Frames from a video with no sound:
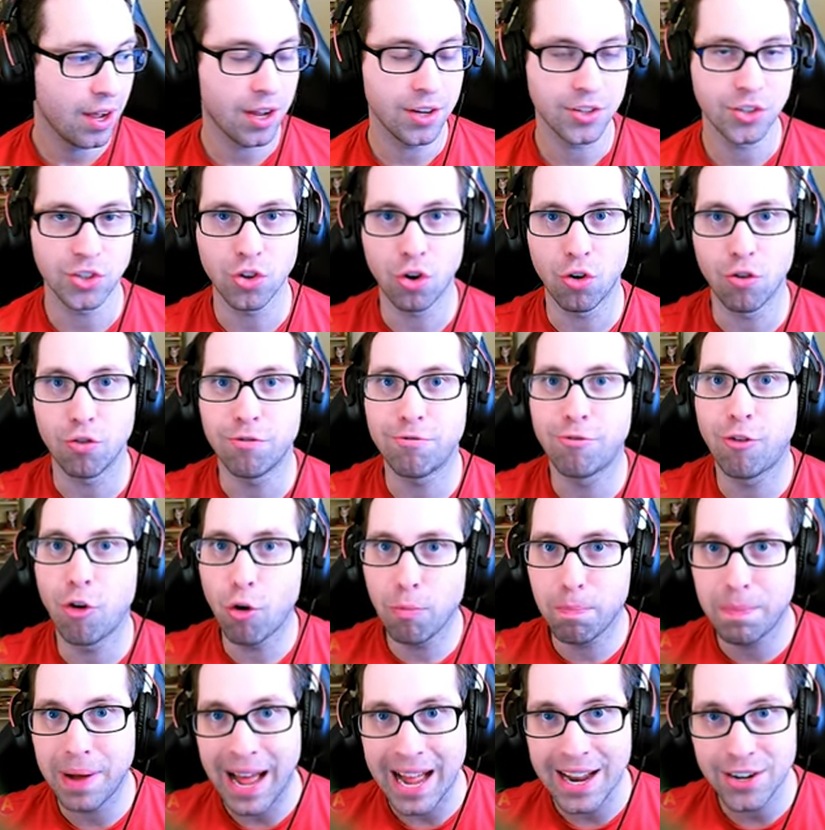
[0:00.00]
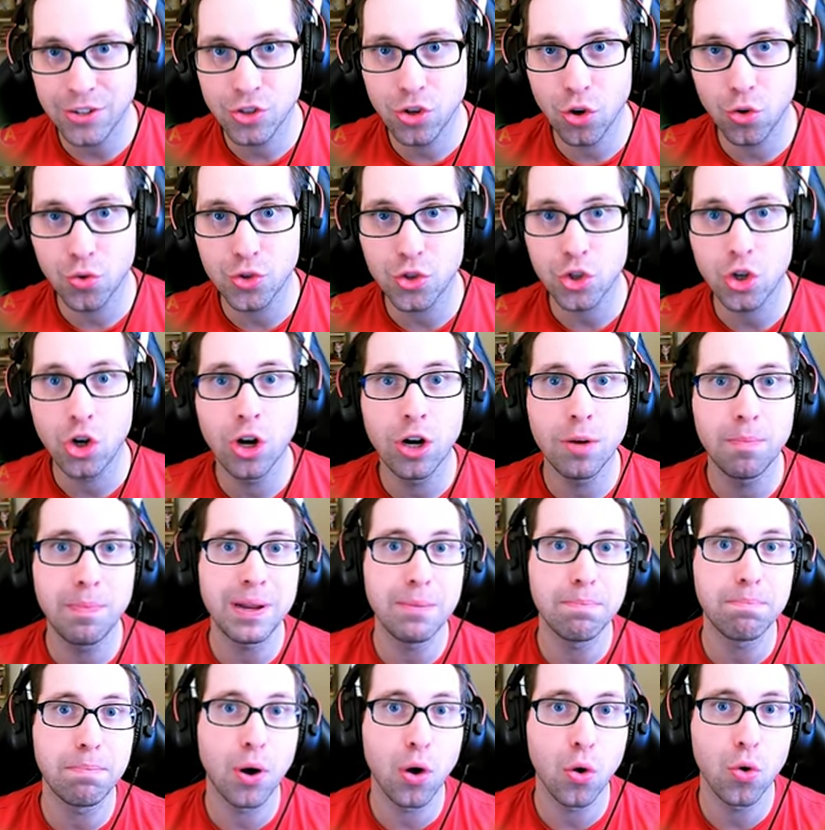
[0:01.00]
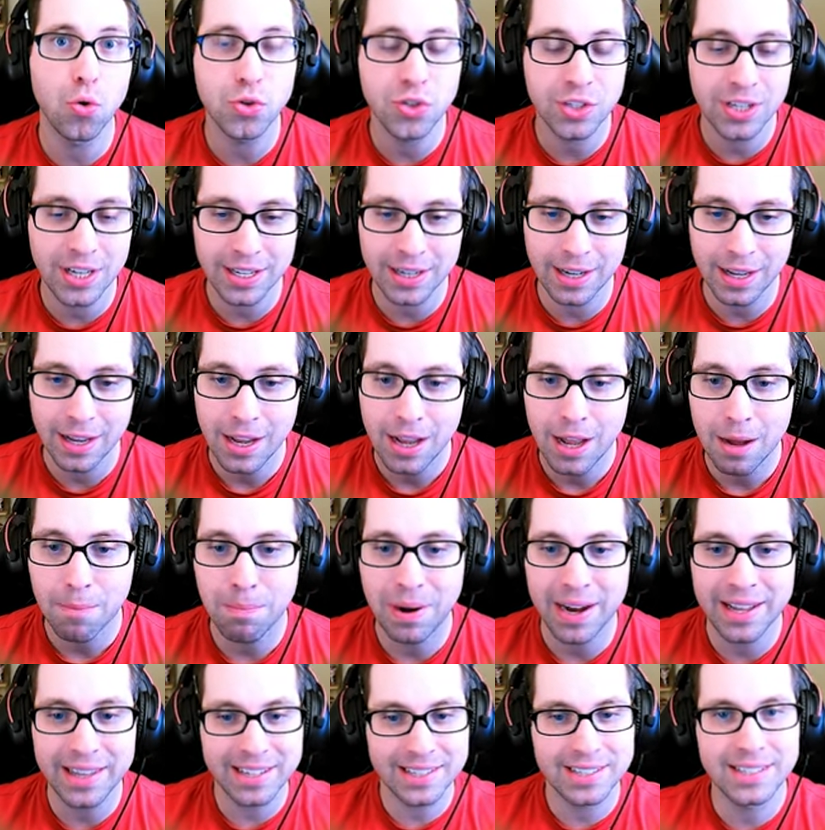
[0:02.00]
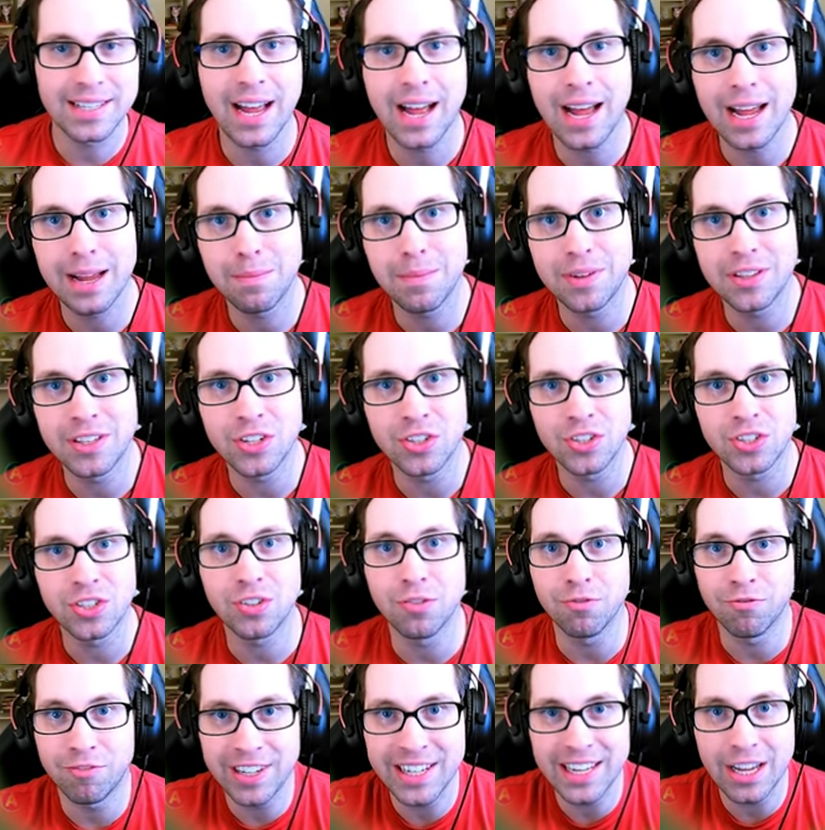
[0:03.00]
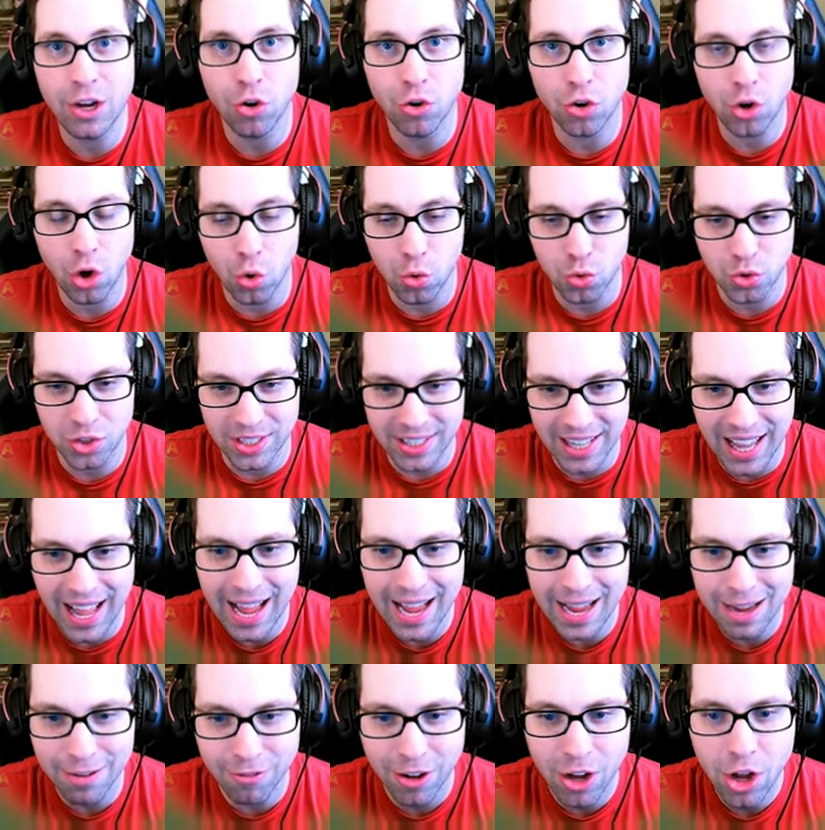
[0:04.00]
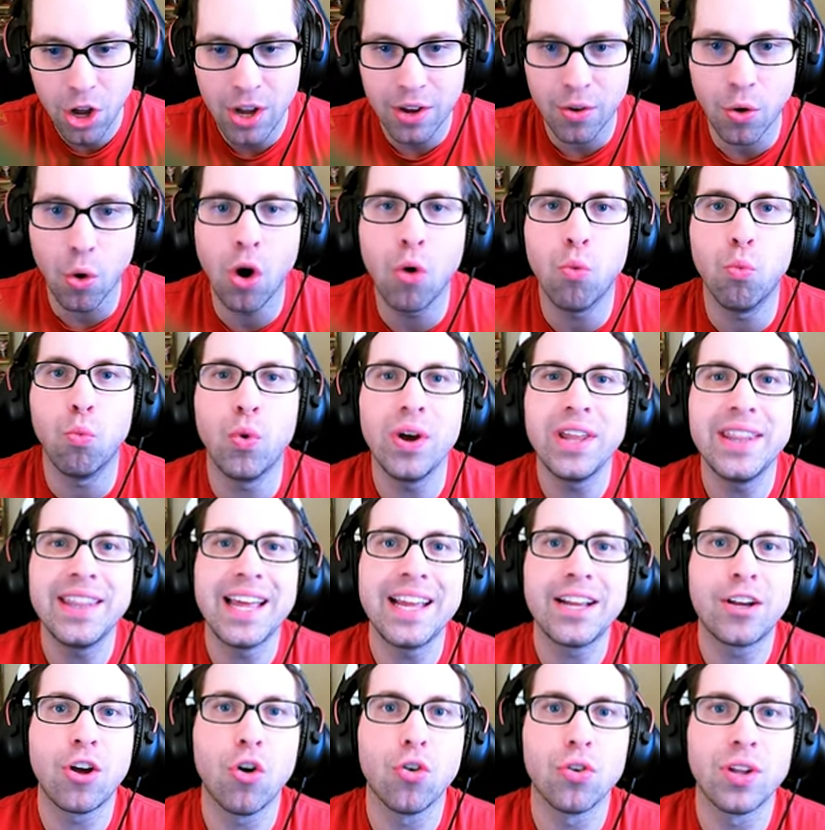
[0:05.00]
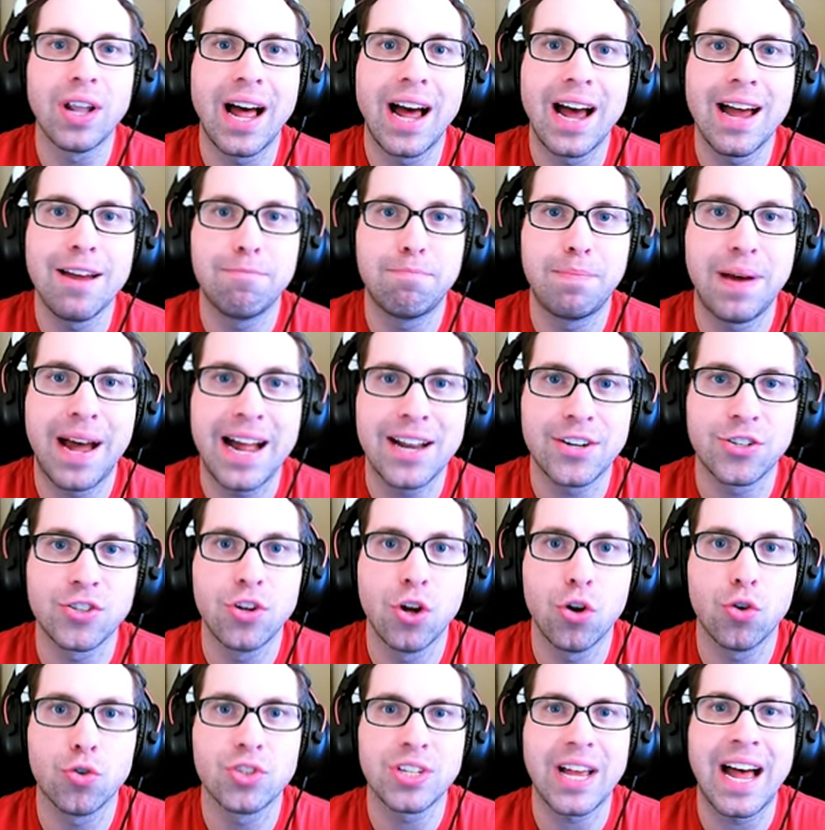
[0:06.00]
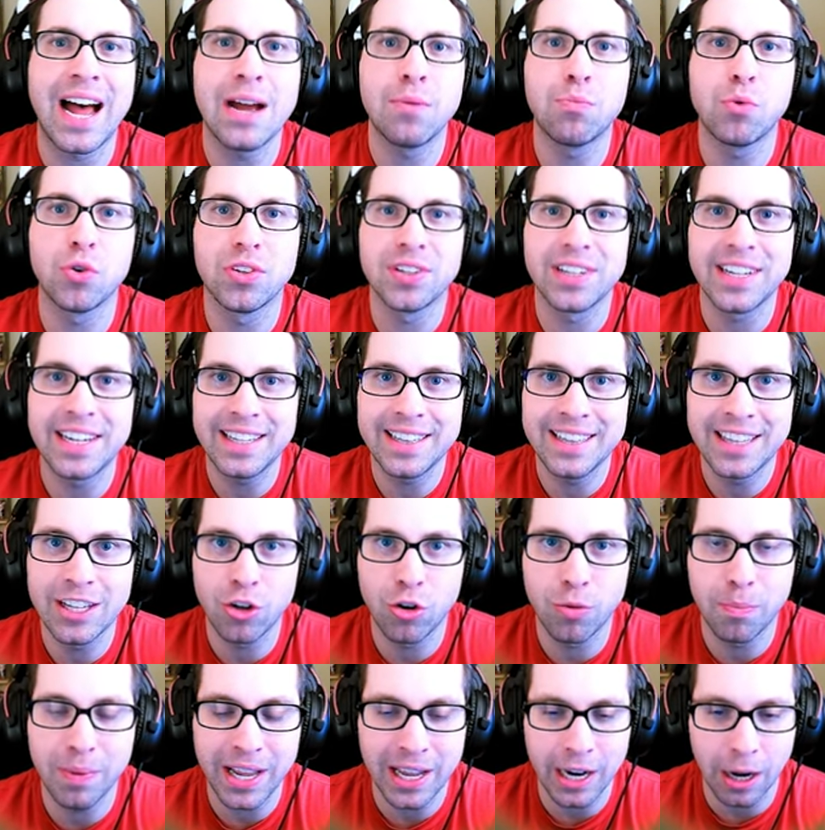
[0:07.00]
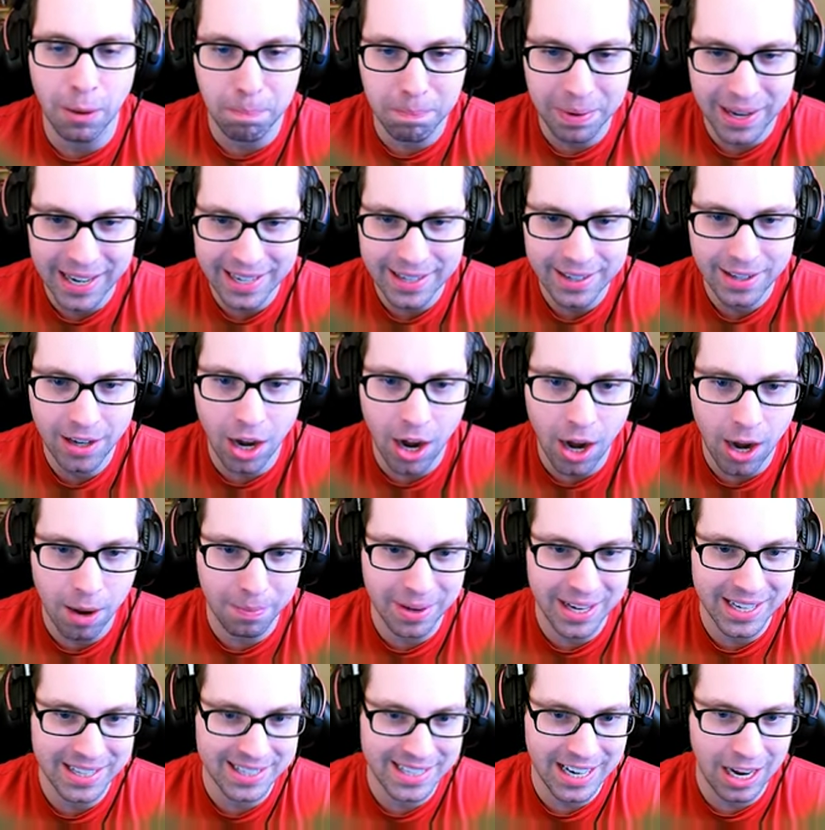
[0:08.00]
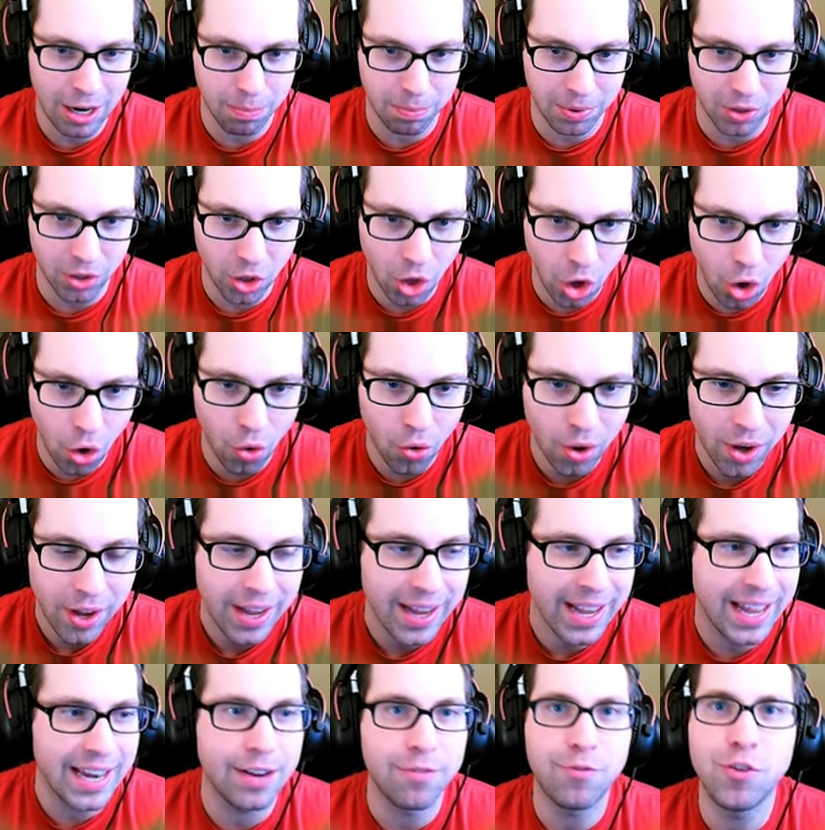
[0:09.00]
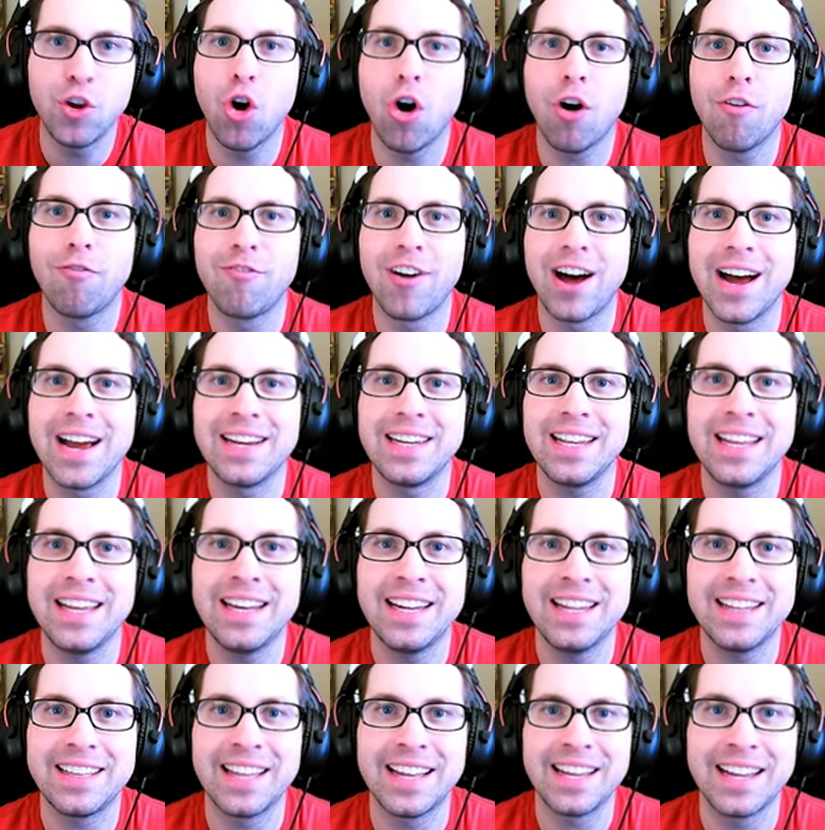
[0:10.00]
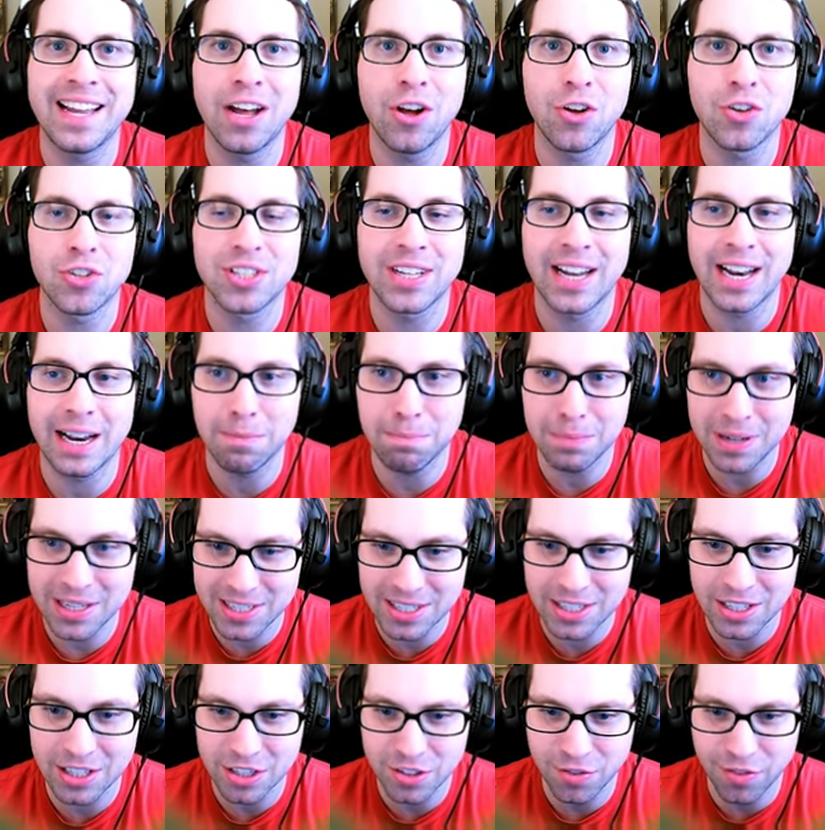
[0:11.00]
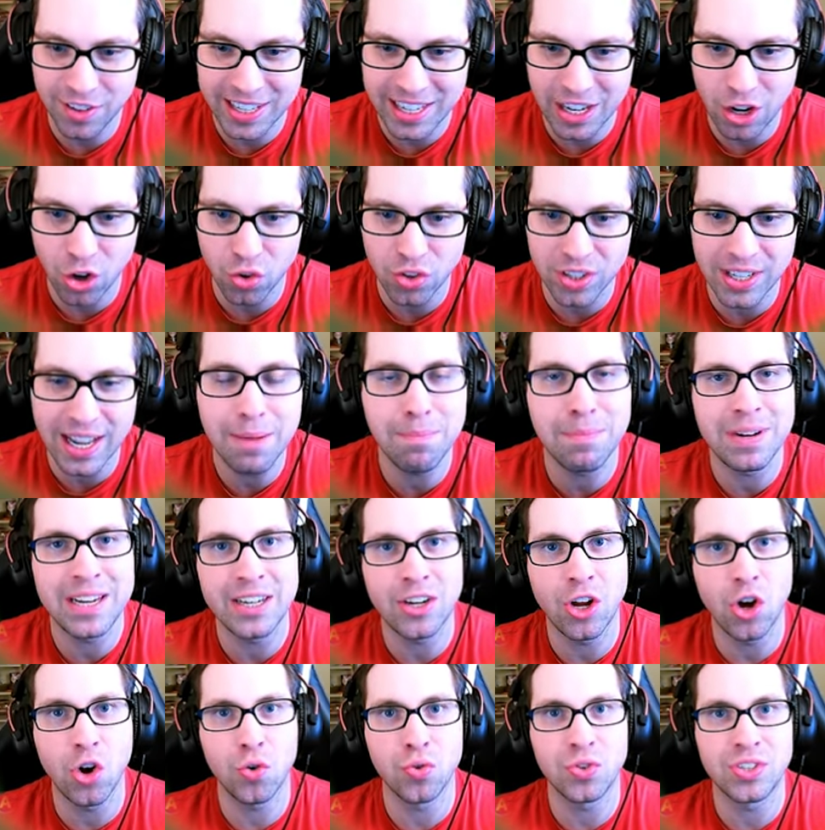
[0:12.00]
So full patch notes could have been posted by the time this video goes live. But when they go live, patch notes, I will link them in a pinned comment down below. And if you all find anything else that I missed in this video, let me know